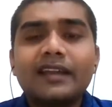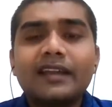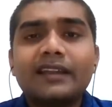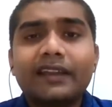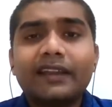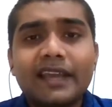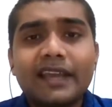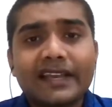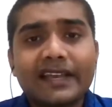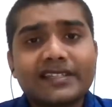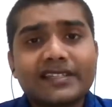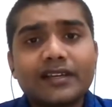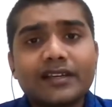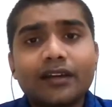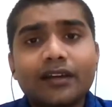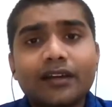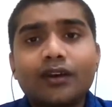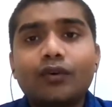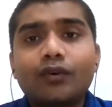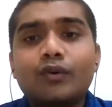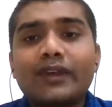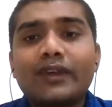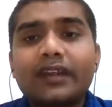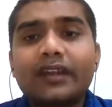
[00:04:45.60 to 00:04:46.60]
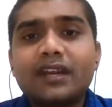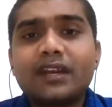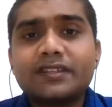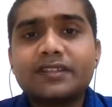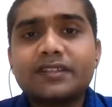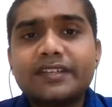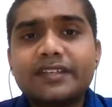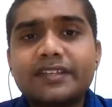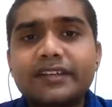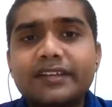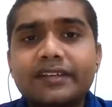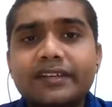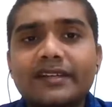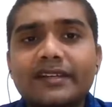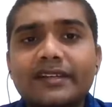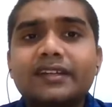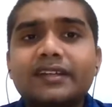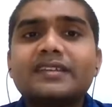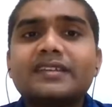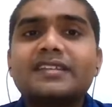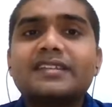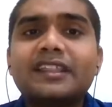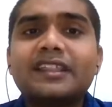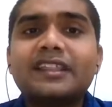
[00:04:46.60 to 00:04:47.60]
Next, we consider
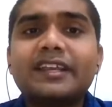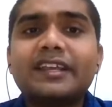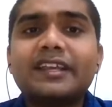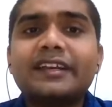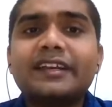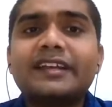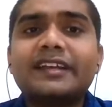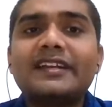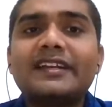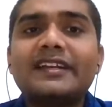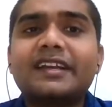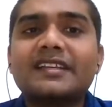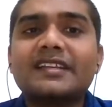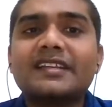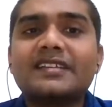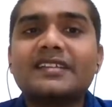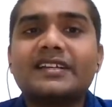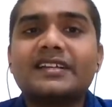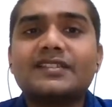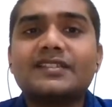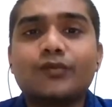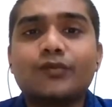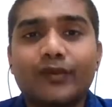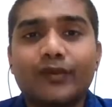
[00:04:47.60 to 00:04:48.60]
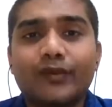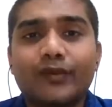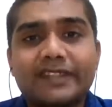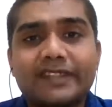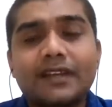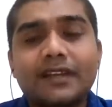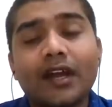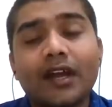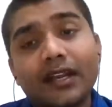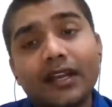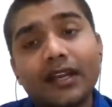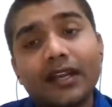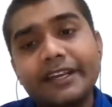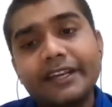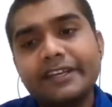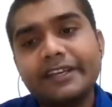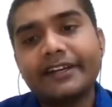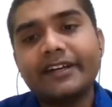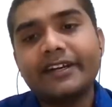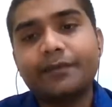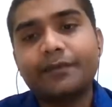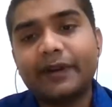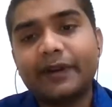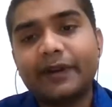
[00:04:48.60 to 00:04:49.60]
synthetic datasets with
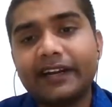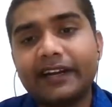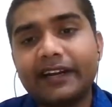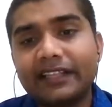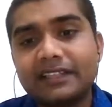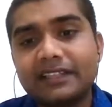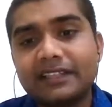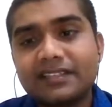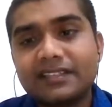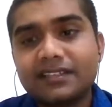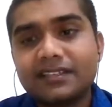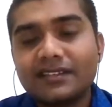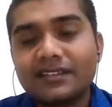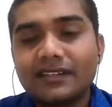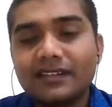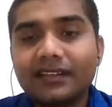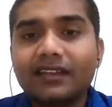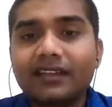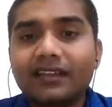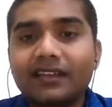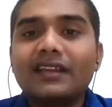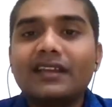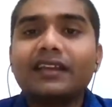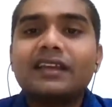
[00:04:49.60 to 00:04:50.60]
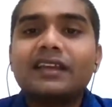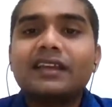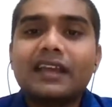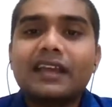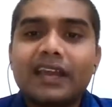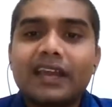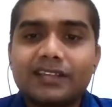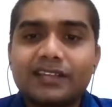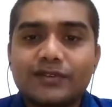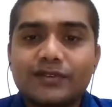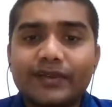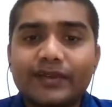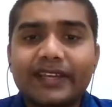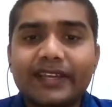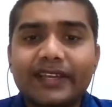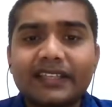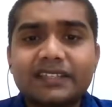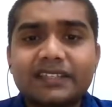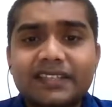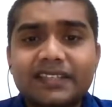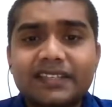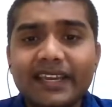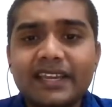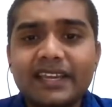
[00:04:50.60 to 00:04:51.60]
nonlinear dependence. As we can
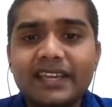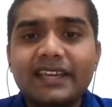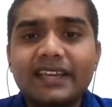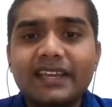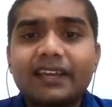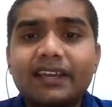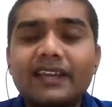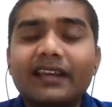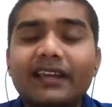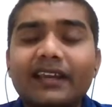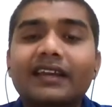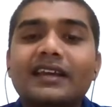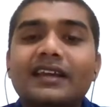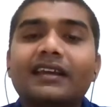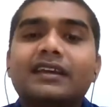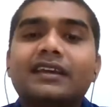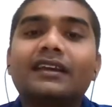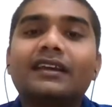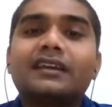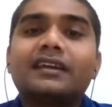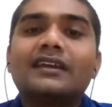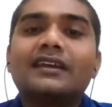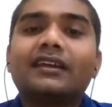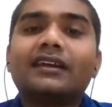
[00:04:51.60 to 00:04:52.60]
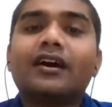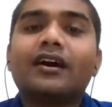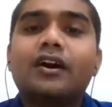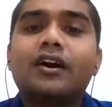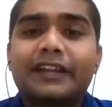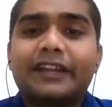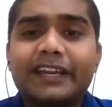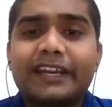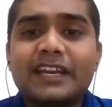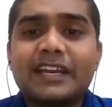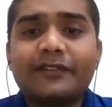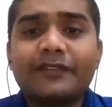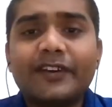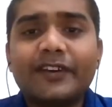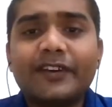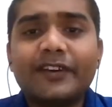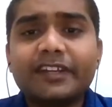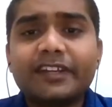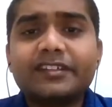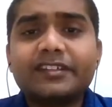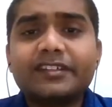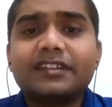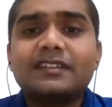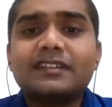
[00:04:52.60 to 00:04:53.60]
see, on an
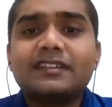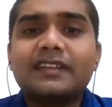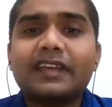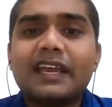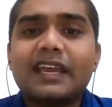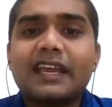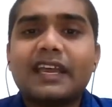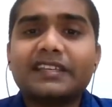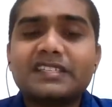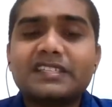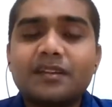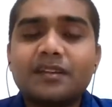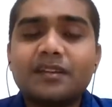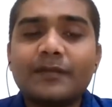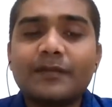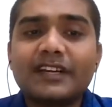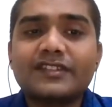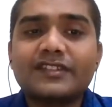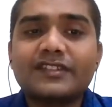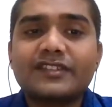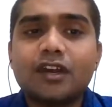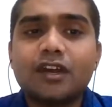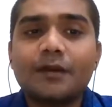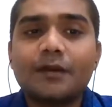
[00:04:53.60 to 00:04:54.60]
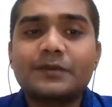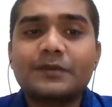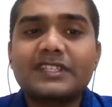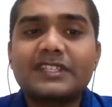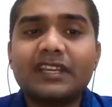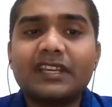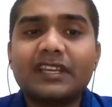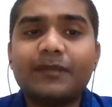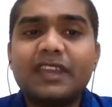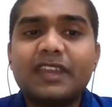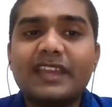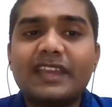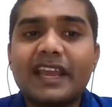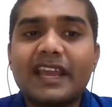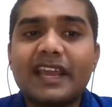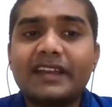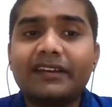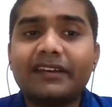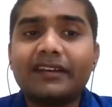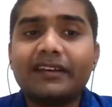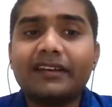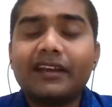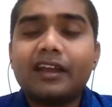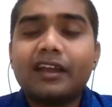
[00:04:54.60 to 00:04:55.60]
average, the estimates of
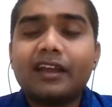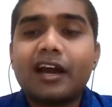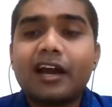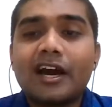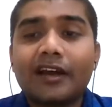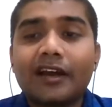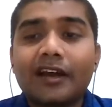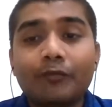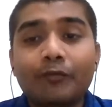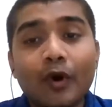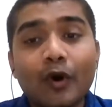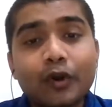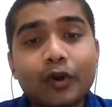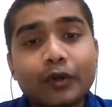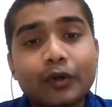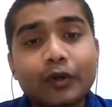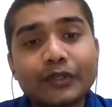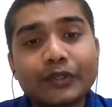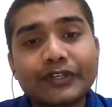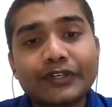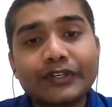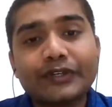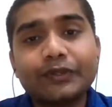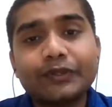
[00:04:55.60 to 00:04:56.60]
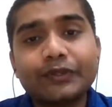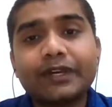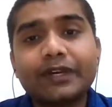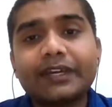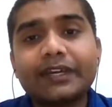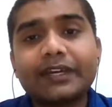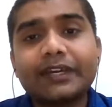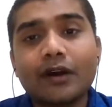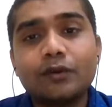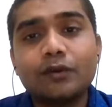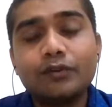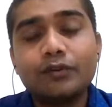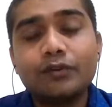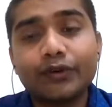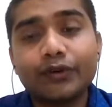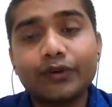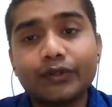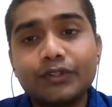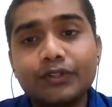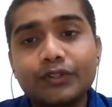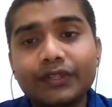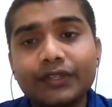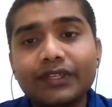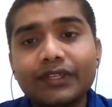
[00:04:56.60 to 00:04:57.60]
C-MI-GAN are more closer to the ground
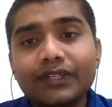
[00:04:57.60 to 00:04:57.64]
truth